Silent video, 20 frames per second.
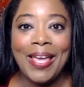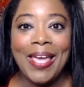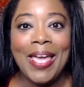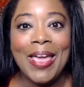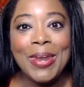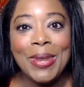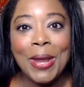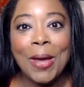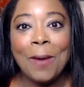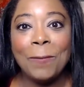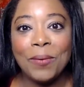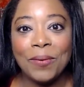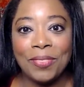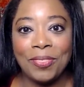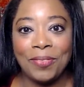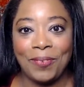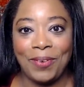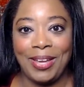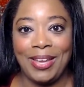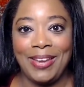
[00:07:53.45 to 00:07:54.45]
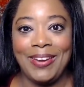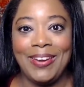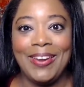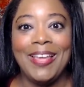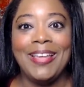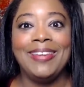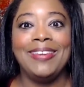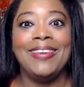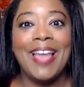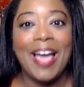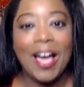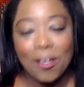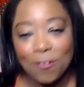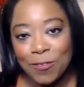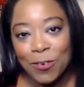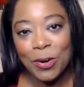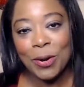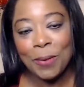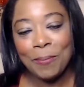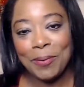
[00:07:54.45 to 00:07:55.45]
And number three, now
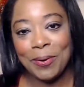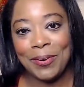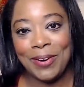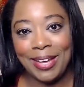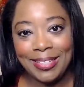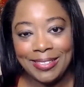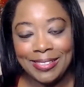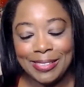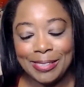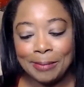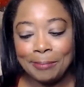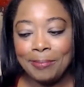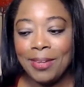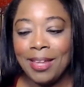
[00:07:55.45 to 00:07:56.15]
for your bonus,